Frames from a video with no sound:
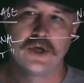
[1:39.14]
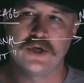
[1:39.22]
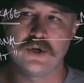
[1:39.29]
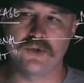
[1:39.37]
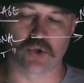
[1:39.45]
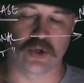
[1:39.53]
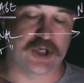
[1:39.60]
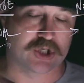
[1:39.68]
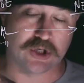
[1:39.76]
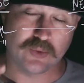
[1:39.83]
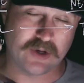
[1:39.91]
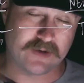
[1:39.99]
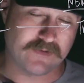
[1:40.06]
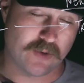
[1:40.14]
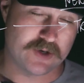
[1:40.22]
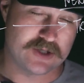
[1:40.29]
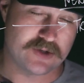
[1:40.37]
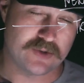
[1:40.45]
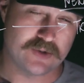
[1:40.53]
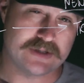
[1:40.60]
you know, traditionally we've
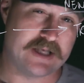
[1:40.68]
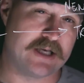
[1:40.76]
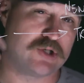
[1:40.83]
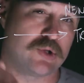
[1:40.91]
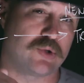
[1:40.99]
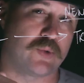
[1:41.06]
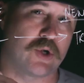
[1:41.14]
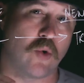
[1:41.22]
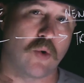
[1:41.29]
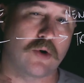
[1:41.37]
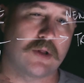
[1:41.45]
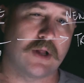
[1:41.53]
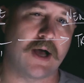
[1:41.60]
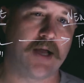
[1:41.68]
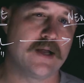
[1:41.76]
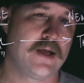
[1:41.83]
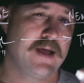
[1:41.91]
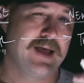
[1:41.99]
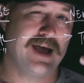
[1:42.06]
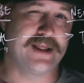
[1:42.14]
always used the inch and three quarter line
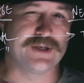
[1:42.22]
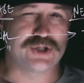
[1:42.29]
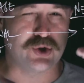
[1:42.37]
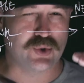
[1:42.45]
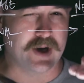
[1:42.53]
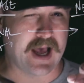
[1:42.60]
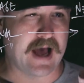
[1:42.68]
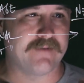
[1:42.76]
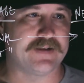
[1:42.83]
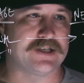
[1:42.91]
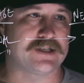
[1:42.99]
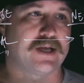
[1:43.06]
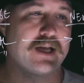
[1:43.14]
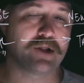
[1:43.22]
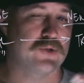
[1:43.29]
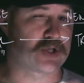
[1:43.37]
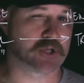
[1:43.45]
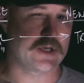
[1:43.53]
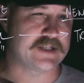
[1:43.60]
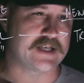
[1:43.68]
and the two and a half inch line, and
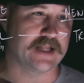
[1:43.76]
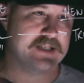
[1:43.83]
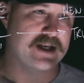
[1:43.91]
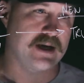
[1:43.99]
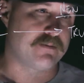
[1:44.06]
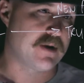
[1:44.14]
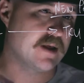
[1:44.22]
those are gonna stay the same.